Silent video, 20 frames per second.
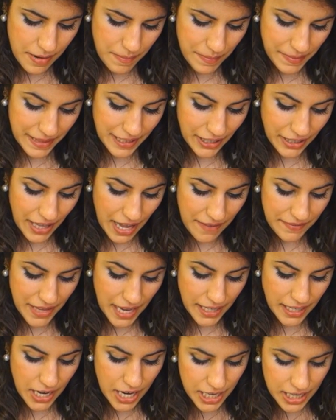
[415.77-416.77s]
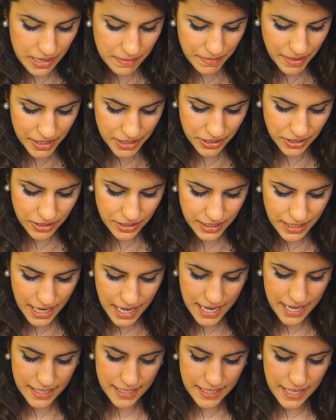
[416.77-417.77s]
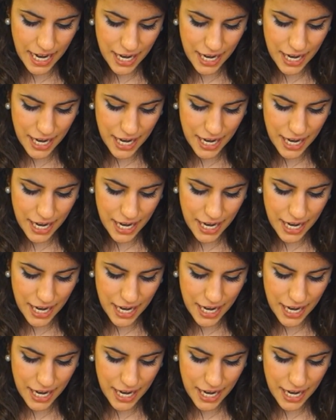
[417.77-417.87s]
And they'll have that honey mustard taste.